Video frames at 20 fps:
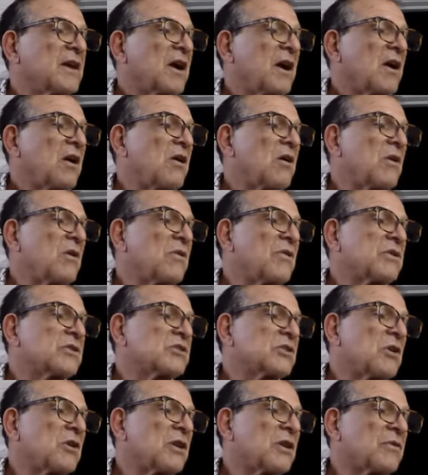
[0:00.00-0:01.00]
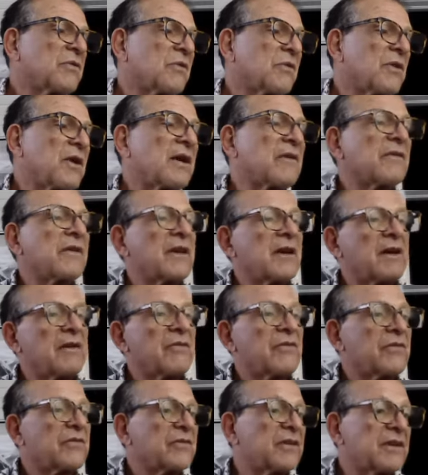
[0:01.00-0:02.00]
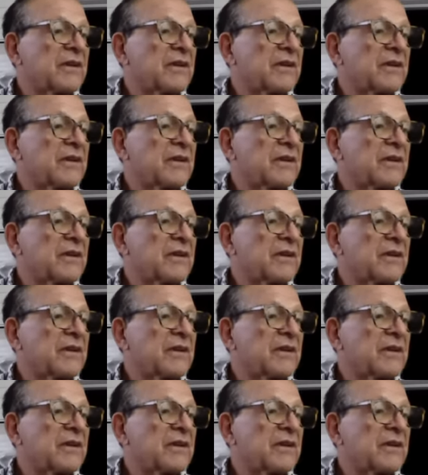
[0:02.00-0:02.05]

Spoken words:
Oh, the journey through IVF.